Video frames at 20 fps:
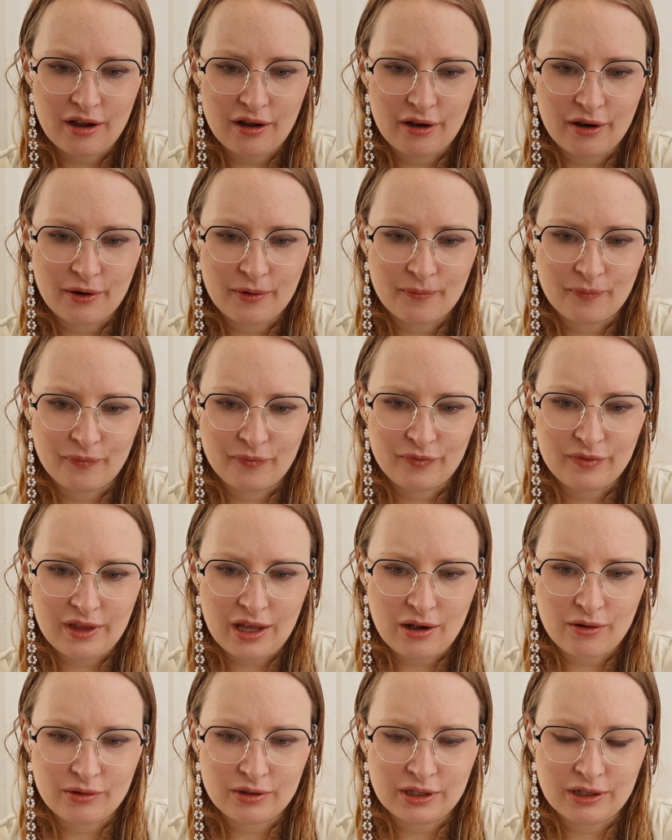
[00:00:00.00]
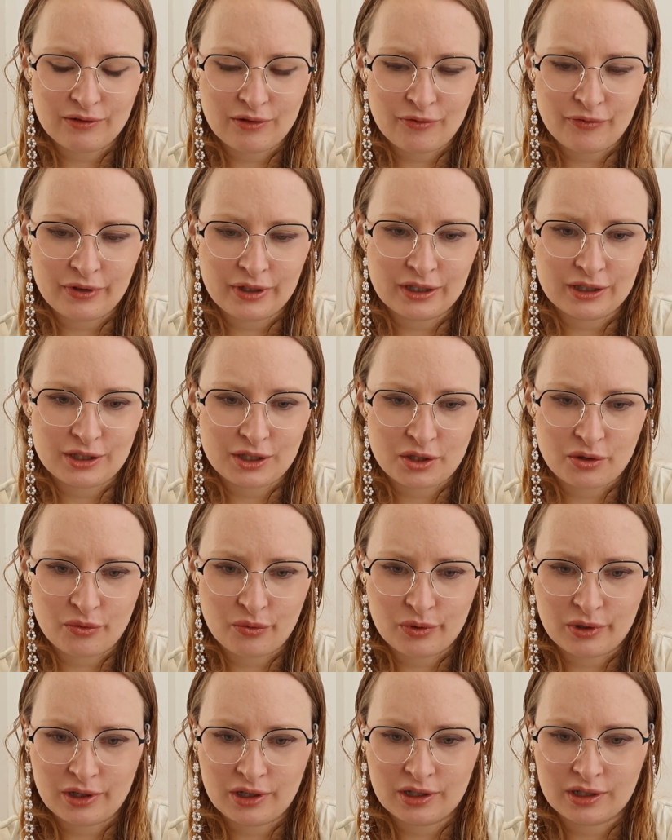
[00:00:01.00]
Now another thing is
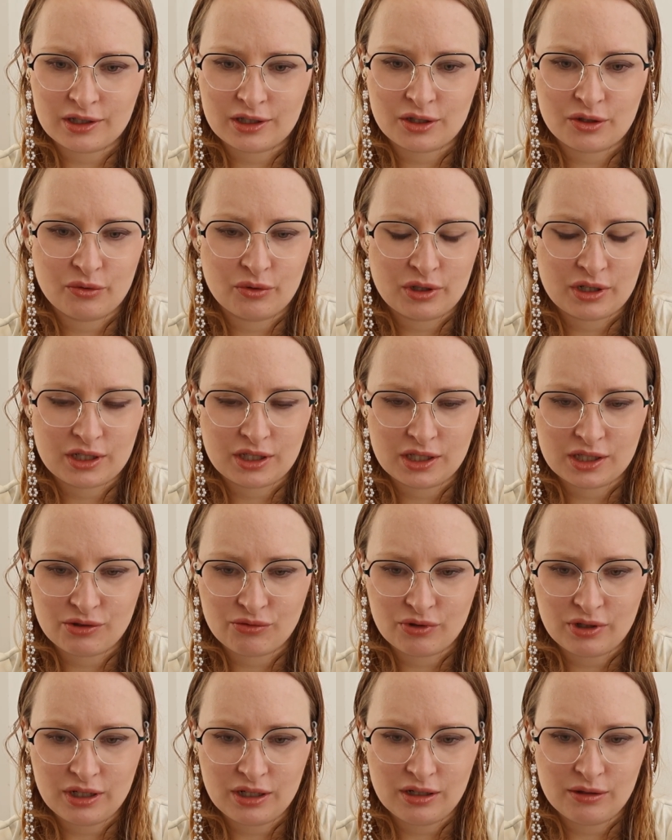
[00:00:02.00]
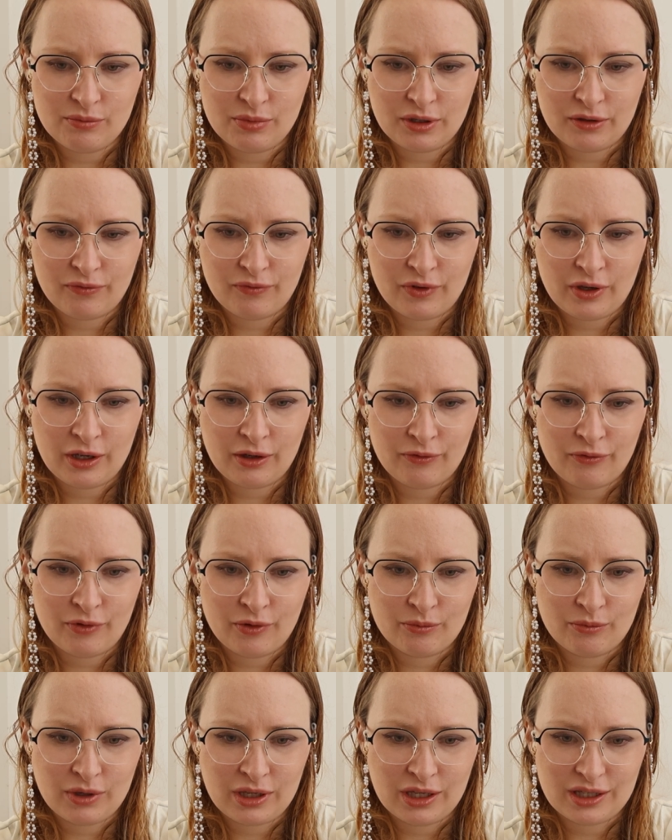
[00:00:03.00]
quirks. Quirks is a really big thing
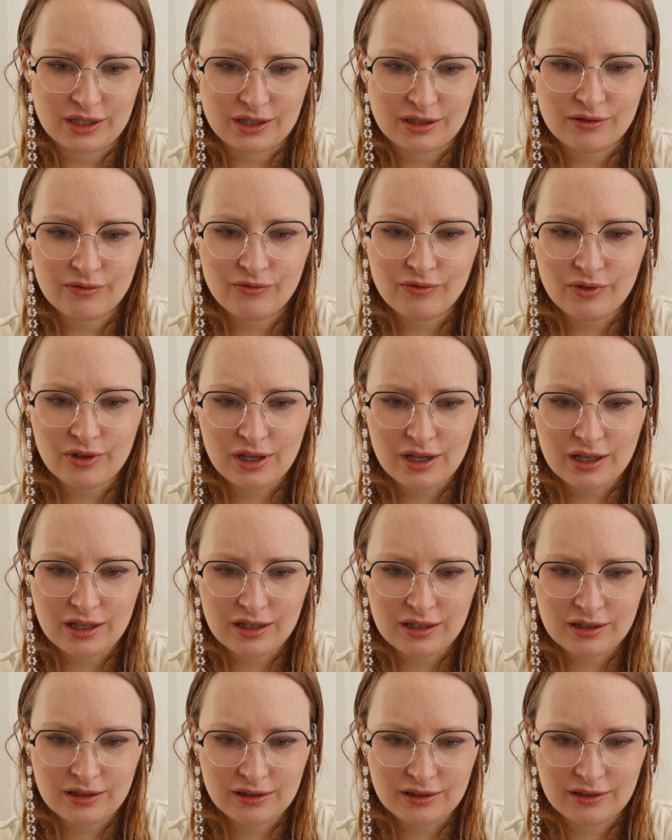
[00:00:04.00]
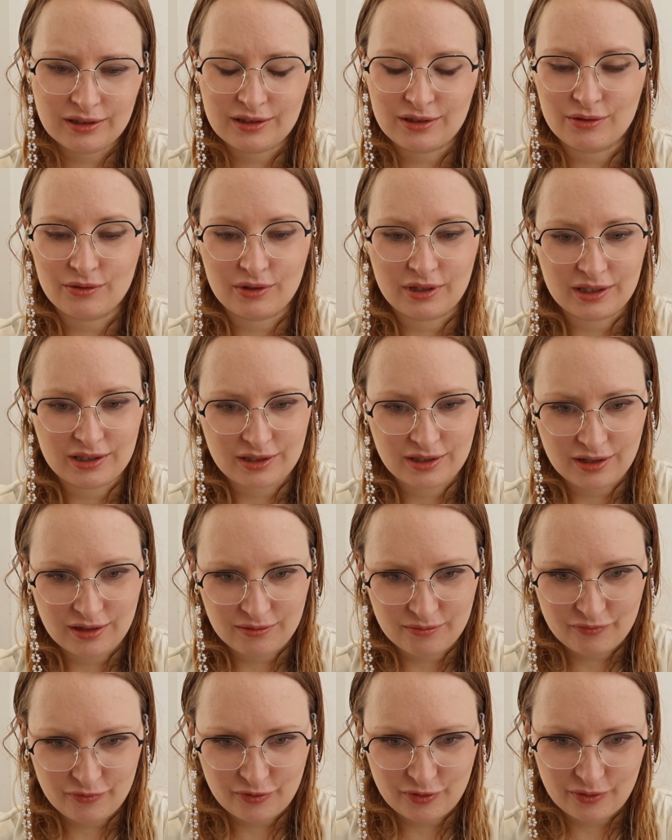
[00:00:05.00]
for me as well, as you can
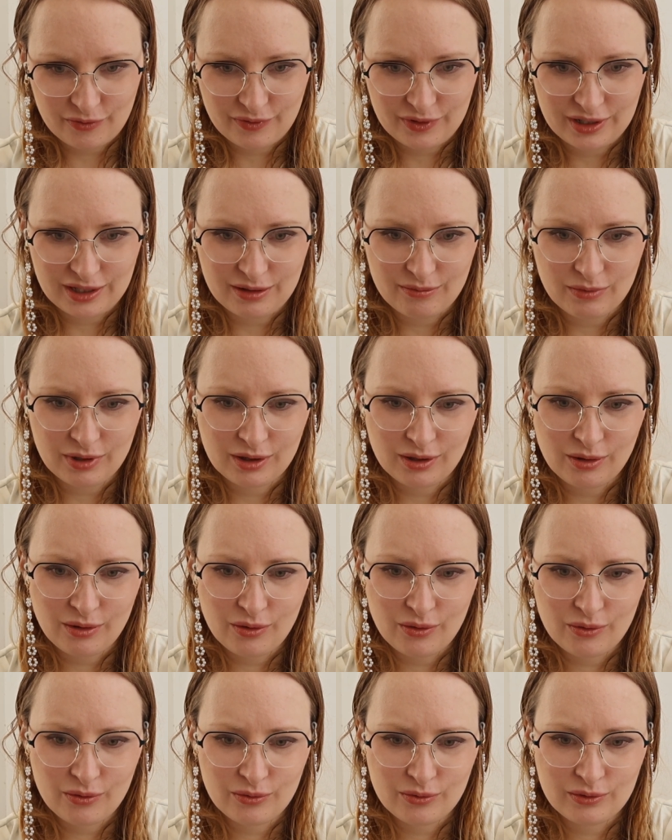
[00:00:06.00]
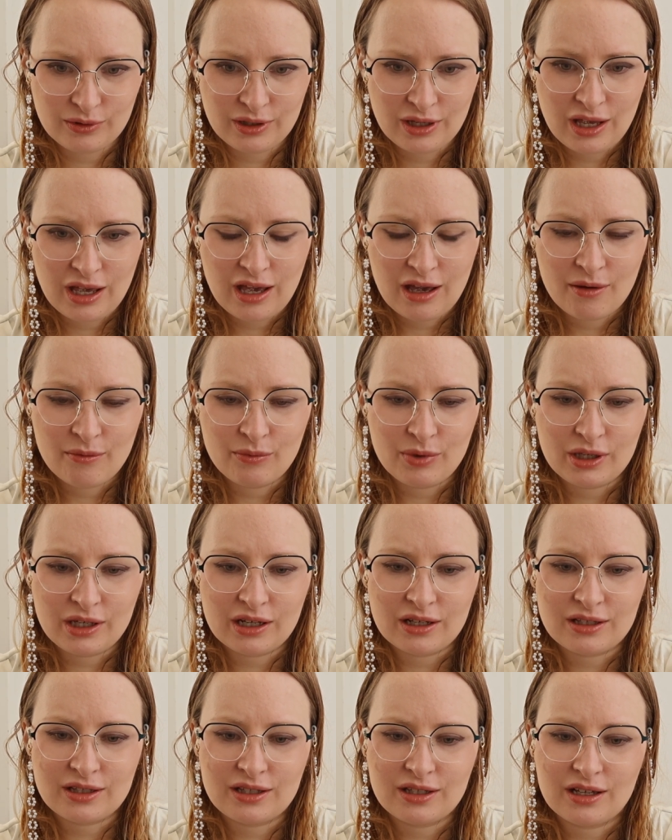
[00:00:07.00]
tell from the name alone,
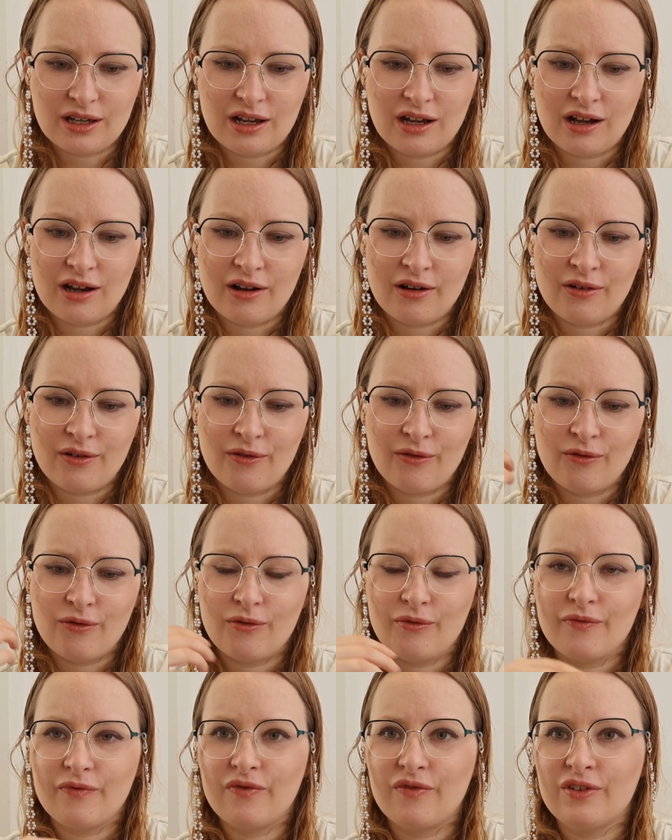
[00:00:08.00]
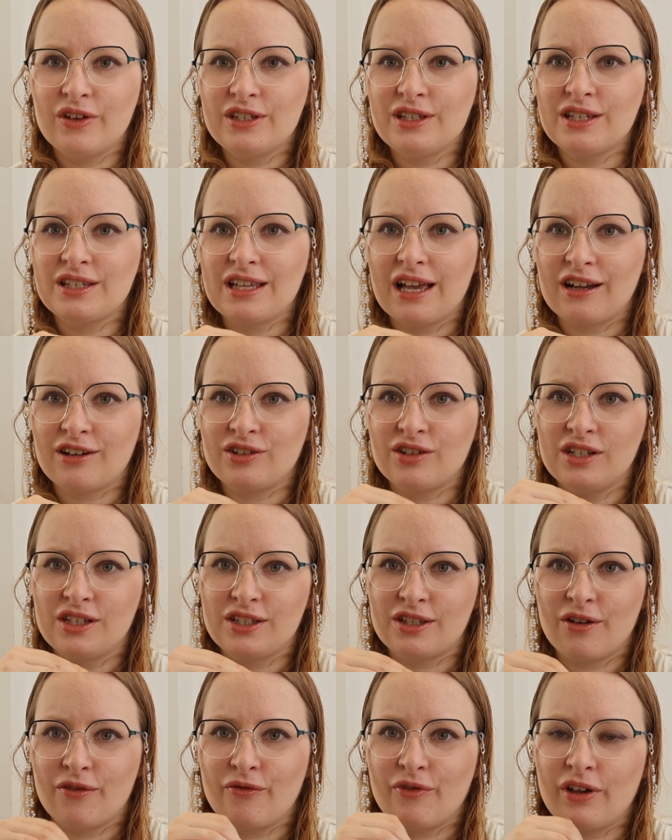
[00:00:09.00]
because this is actually
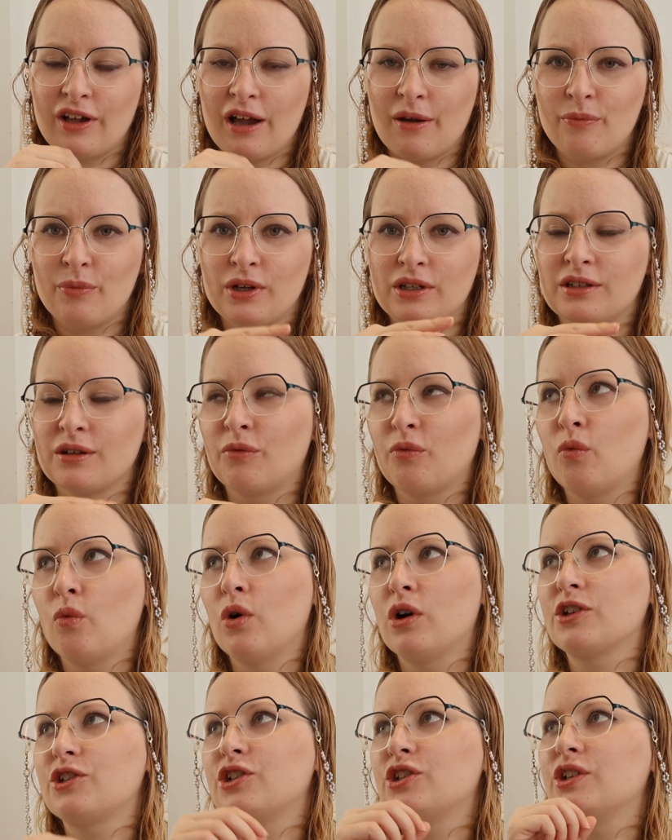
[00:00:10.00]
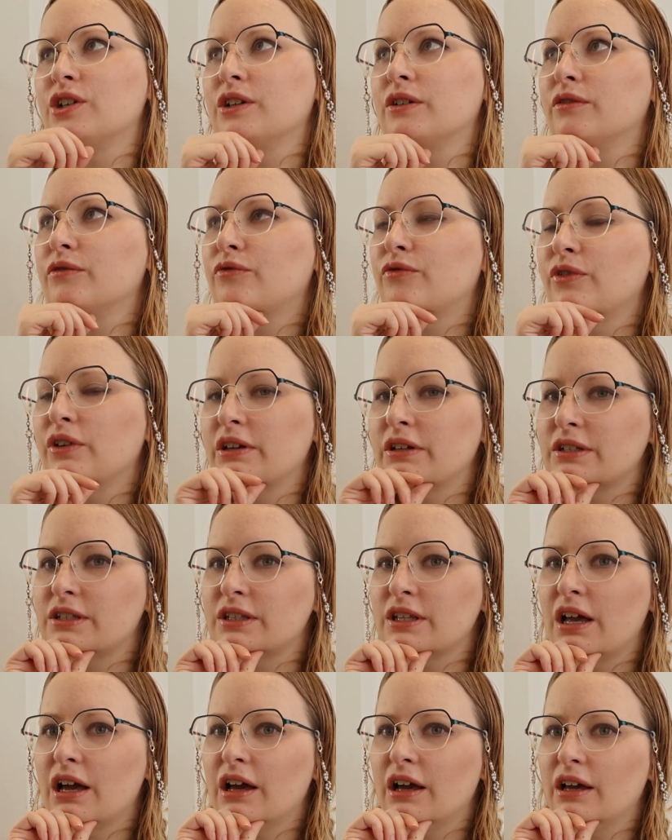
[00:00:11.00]
something I picked up watching things
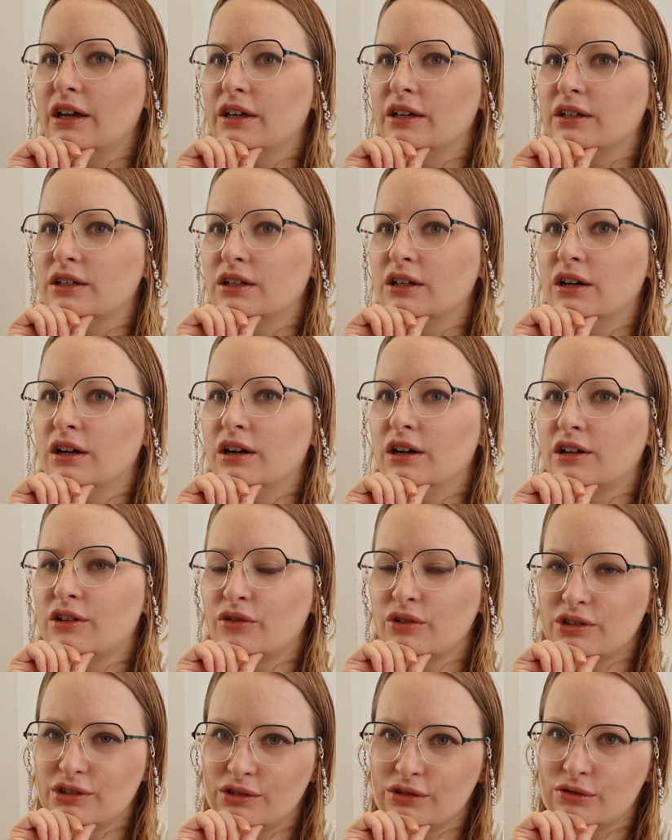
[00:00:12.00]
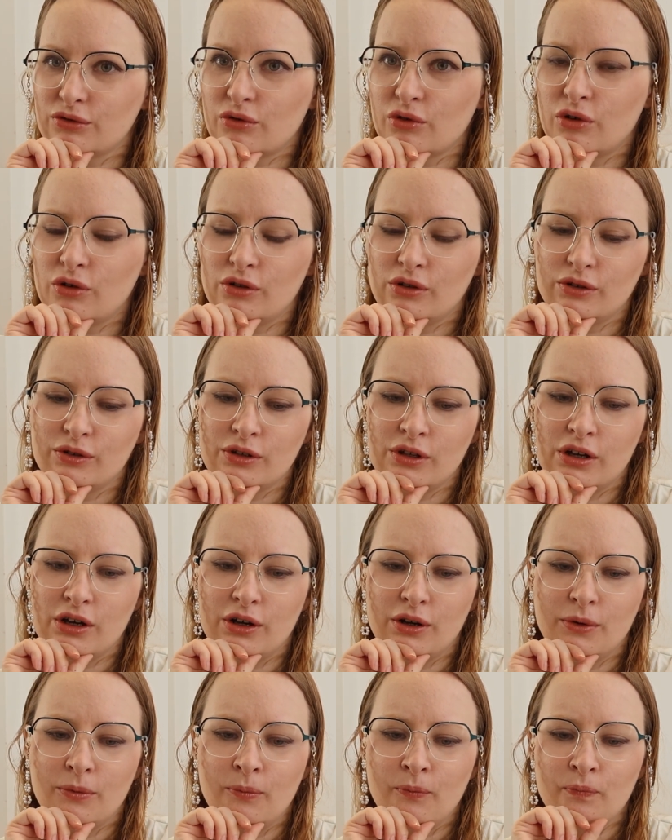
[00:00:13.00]
like Critical Role,
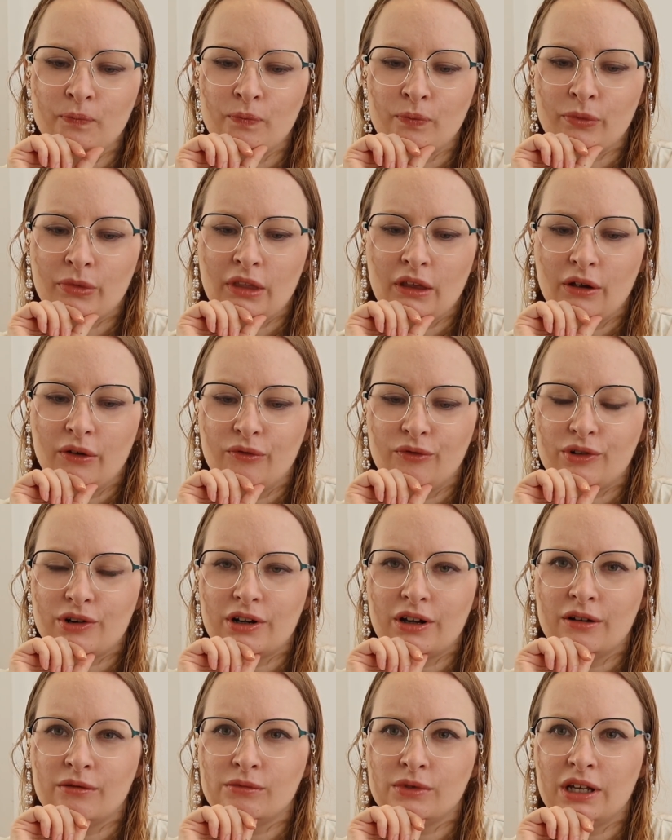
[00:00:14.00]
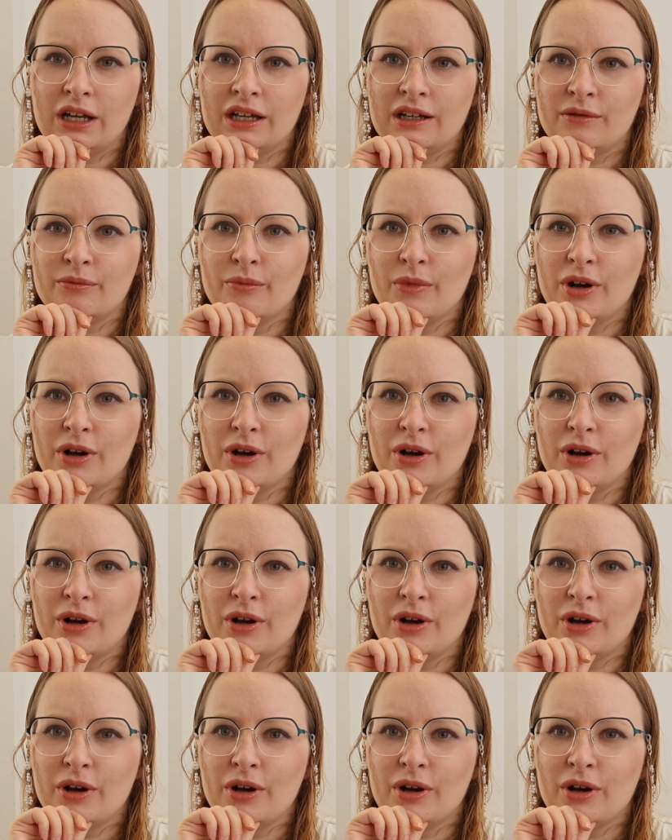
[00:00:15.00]
where I'm like